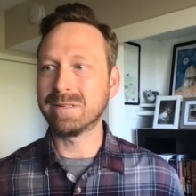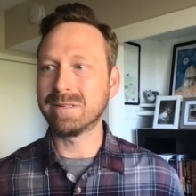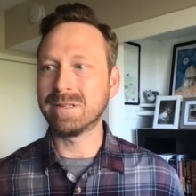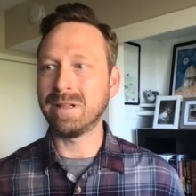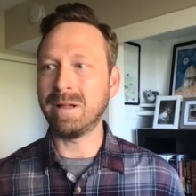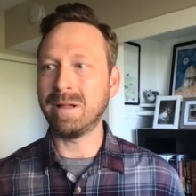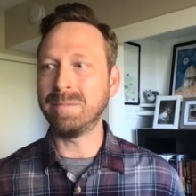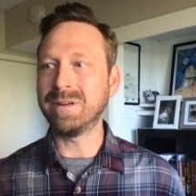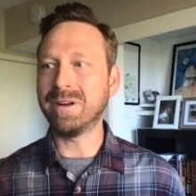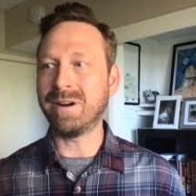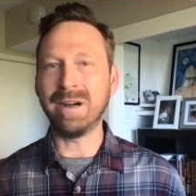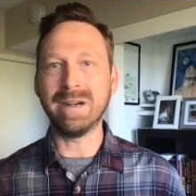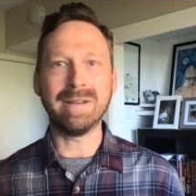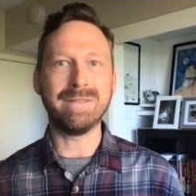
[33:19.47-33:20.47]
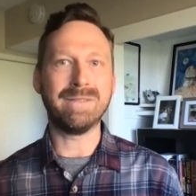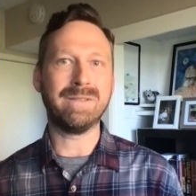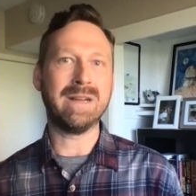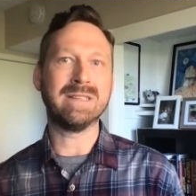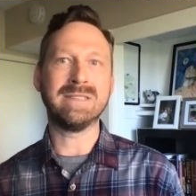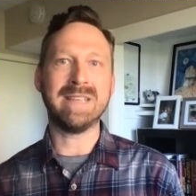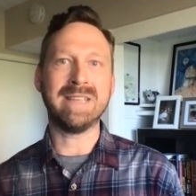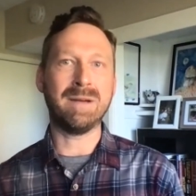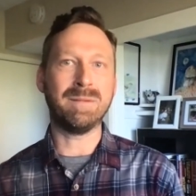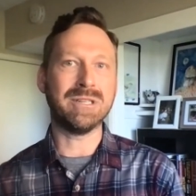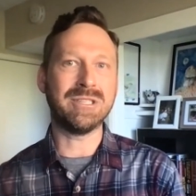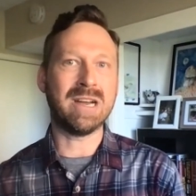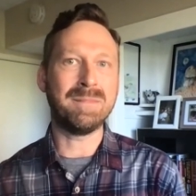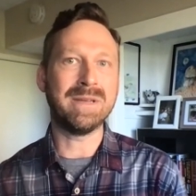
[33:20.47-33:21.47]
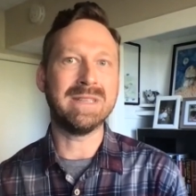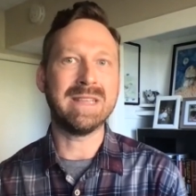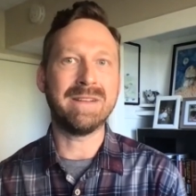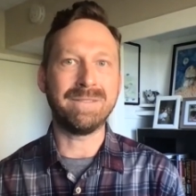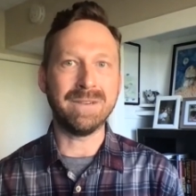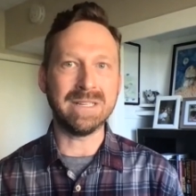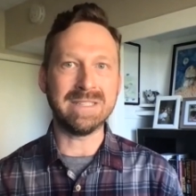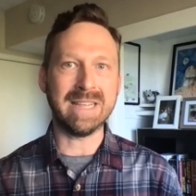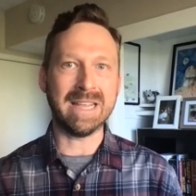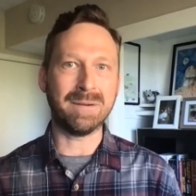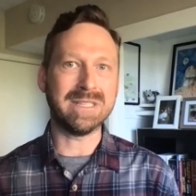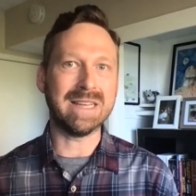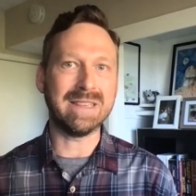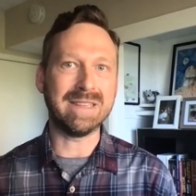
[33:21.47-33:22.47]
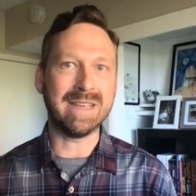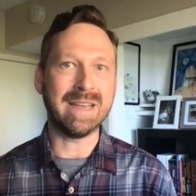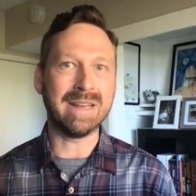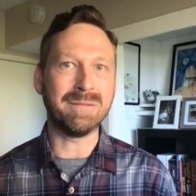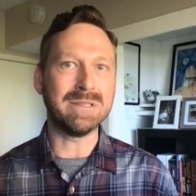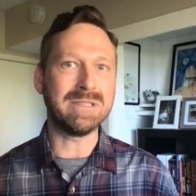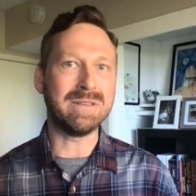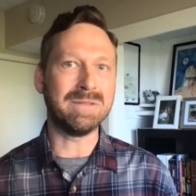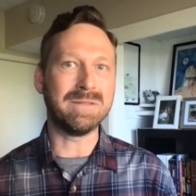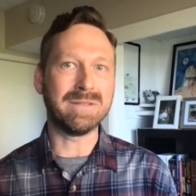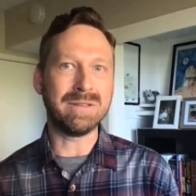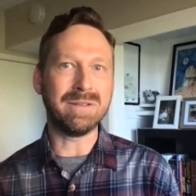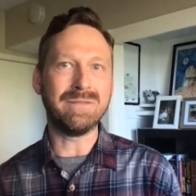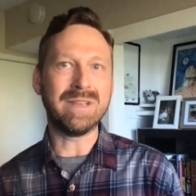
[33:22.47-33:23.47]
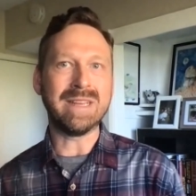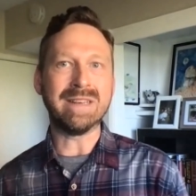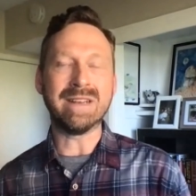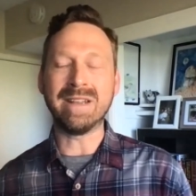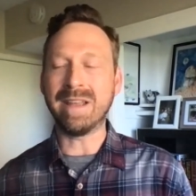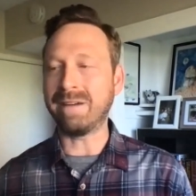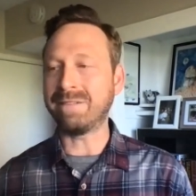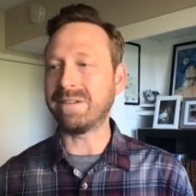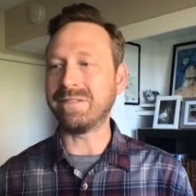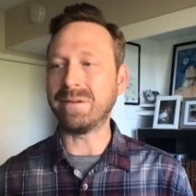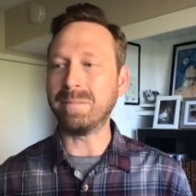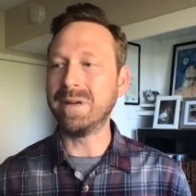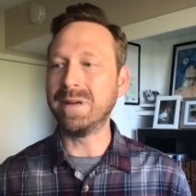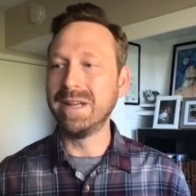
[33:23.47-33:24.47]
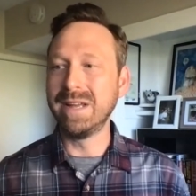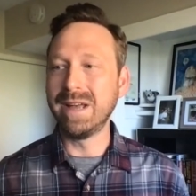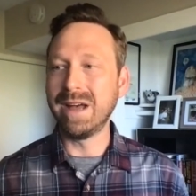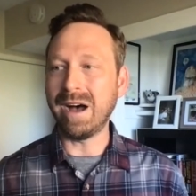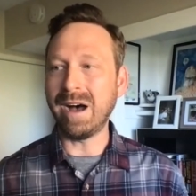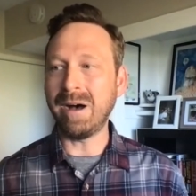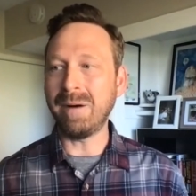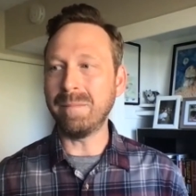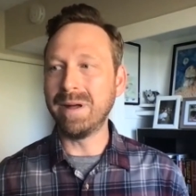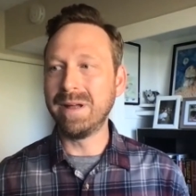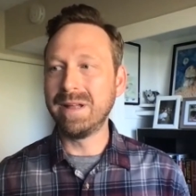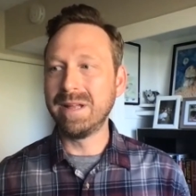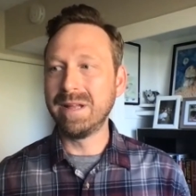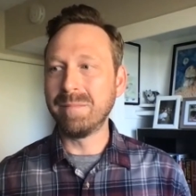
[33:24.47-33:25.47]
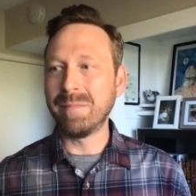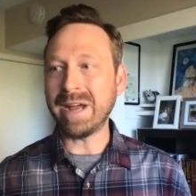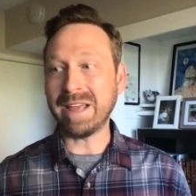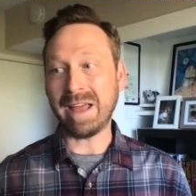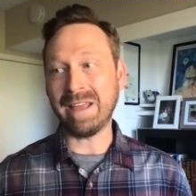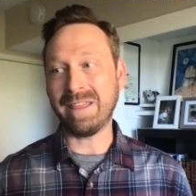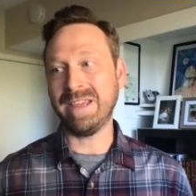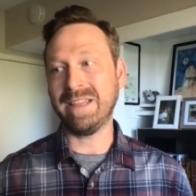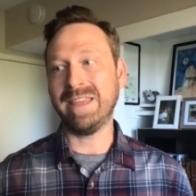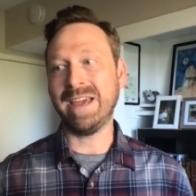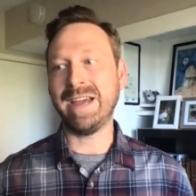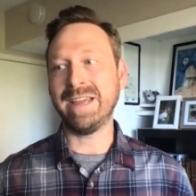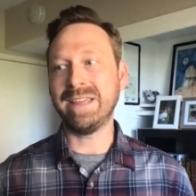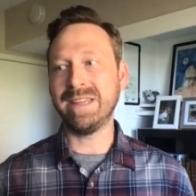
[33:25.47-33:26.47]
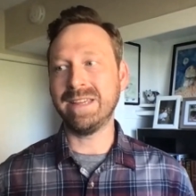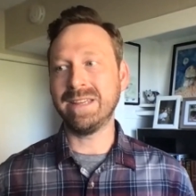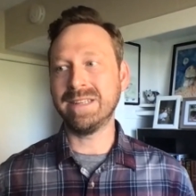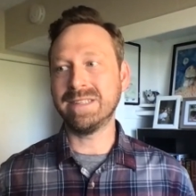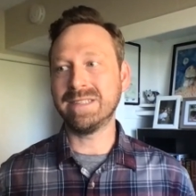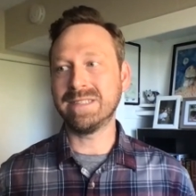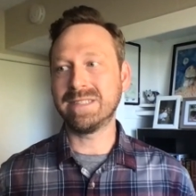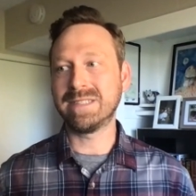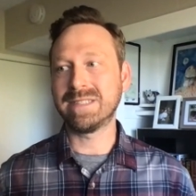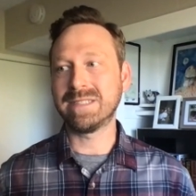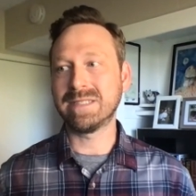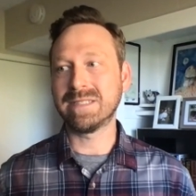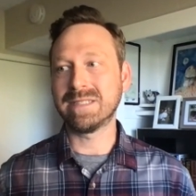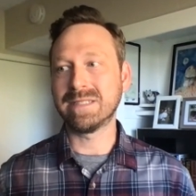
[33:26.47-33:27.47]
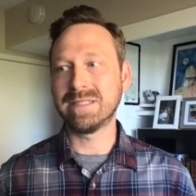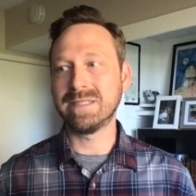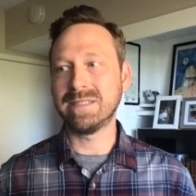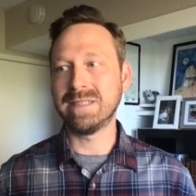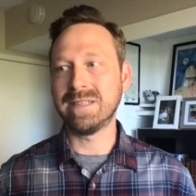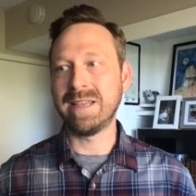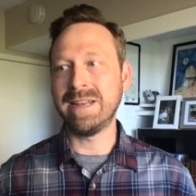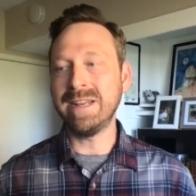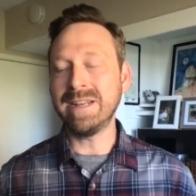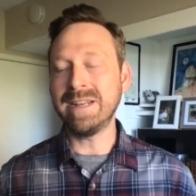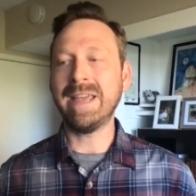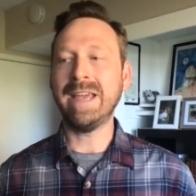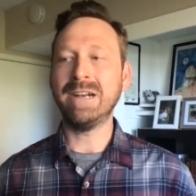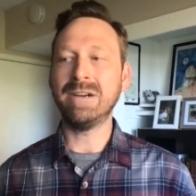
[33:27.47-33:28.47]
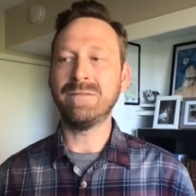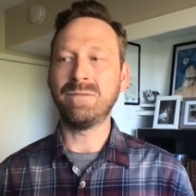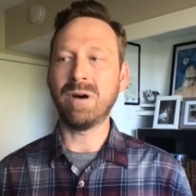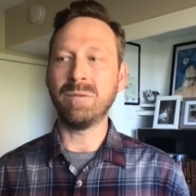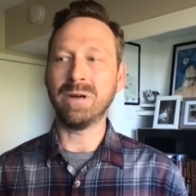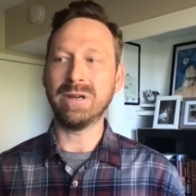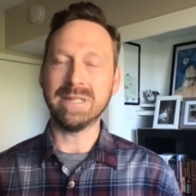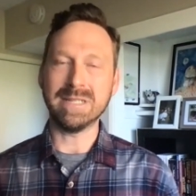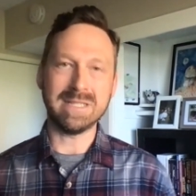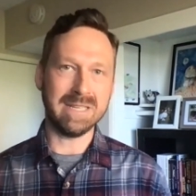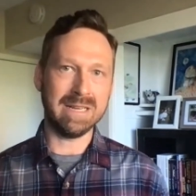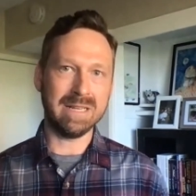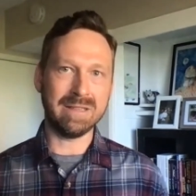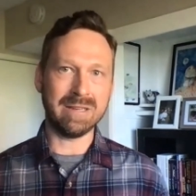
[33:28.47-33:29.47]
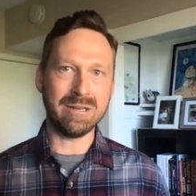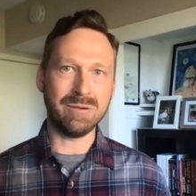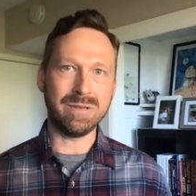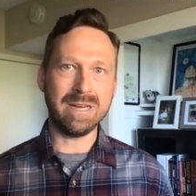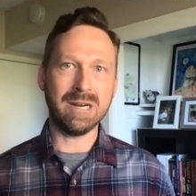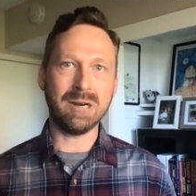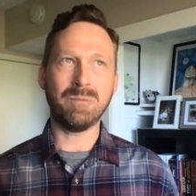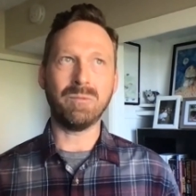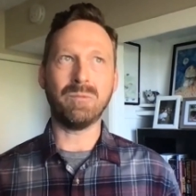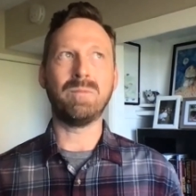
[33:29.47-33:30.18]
club card if you're at a sandwich shop, get that free sandwich at the end once you've eaten enough of them. But I think that is an indicator of what we're going to see in the new year.